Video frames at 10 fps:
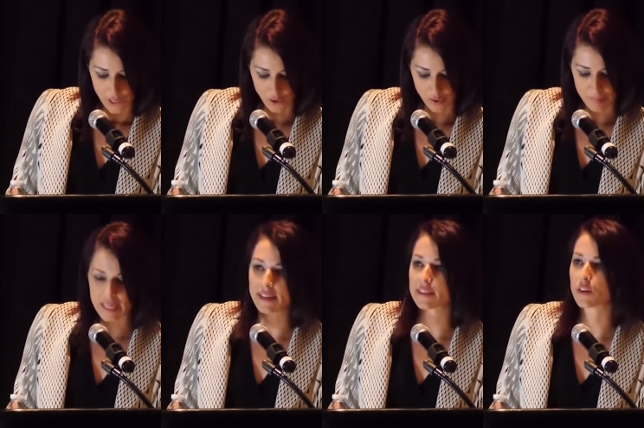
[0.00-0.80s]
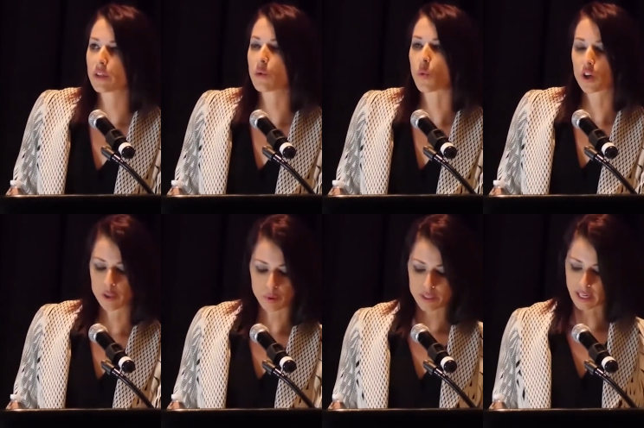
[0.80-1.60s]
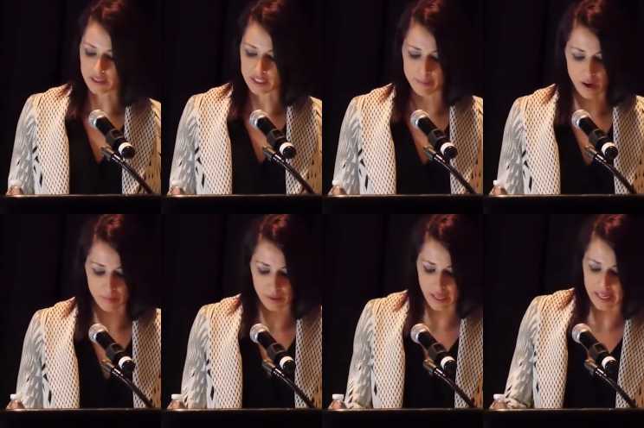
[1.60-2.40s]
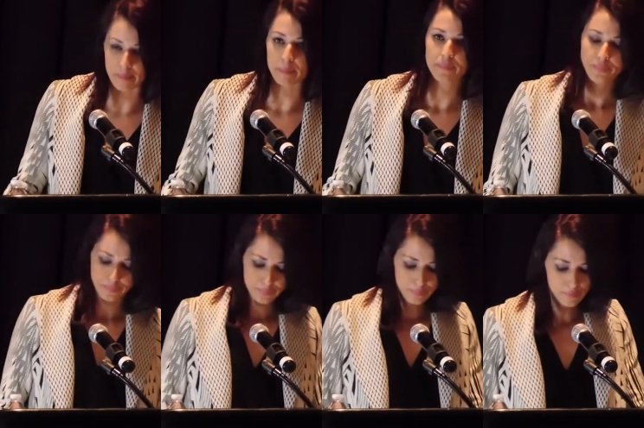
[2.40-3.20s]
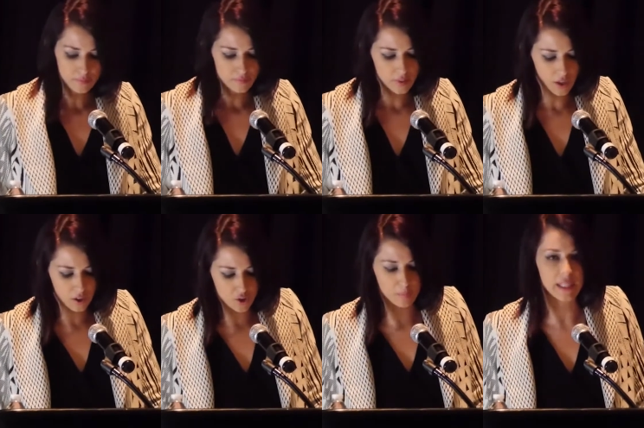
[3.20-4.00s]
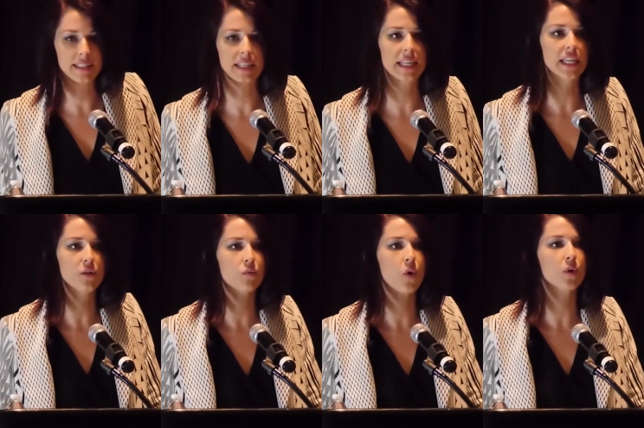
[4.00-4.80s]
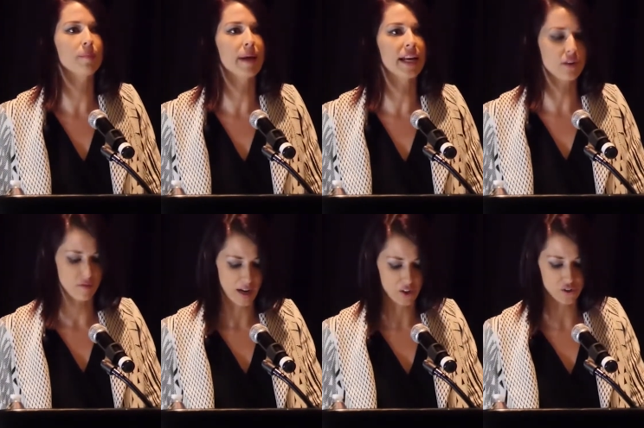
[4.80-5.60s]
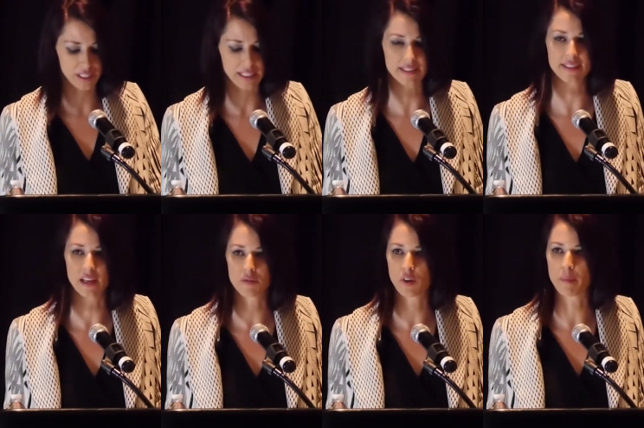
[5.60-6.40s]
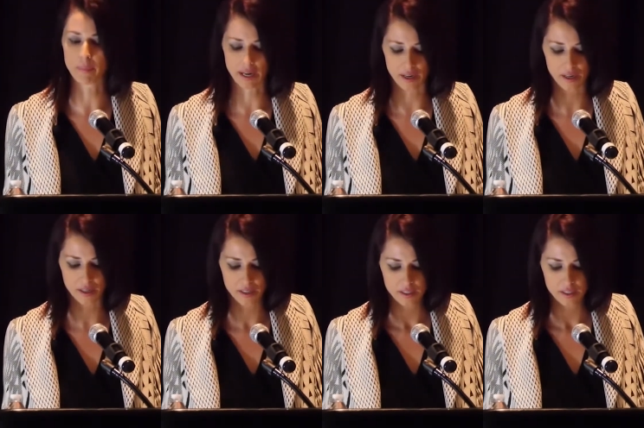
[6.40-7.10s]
You know, the media doesn't only work to protect its bottom line. It also plays a key role in manufacturing consent for empire,